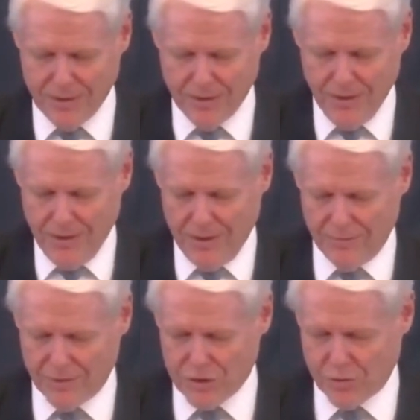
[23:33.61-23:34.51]
In
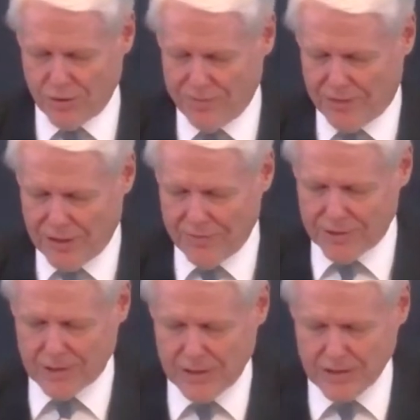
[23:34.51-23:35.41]
verse 25, it
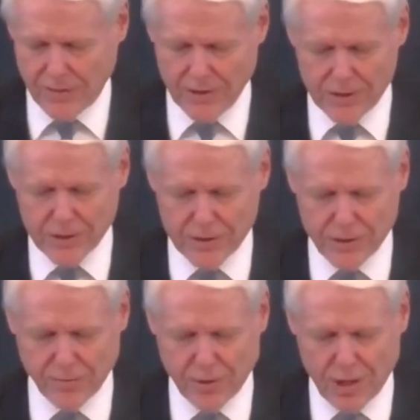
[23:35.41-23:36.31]
says, And this is the
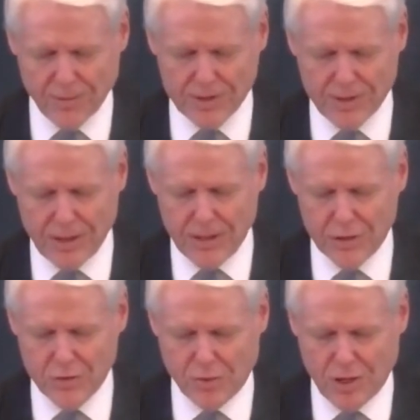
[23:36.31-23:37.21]
promise that he has
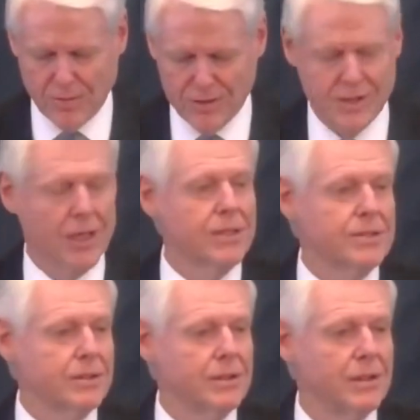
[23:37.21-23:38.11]
promised us
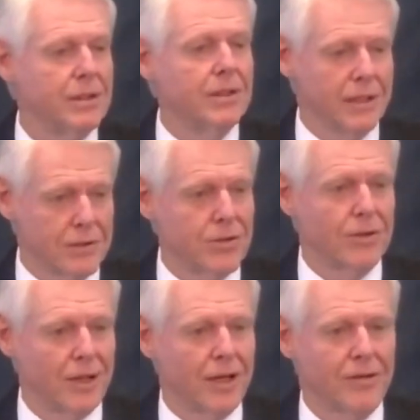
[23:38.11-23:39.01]
eternal
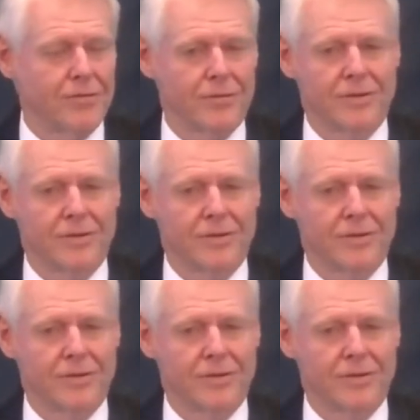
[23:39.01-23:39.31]
life.